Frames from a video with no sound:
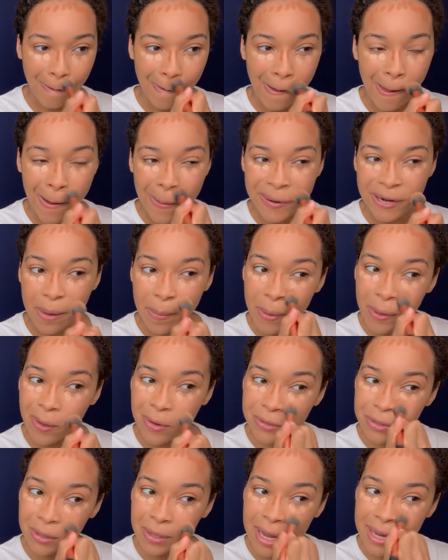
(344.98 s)
And some of
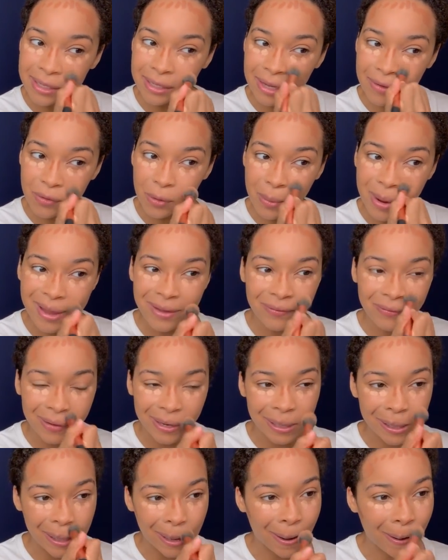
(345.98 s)
those are like giveaway
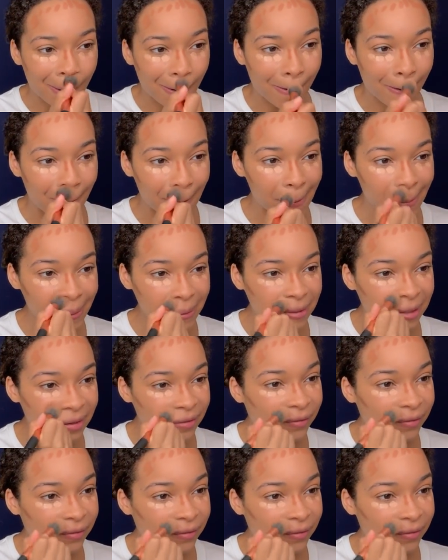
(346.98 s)
videos and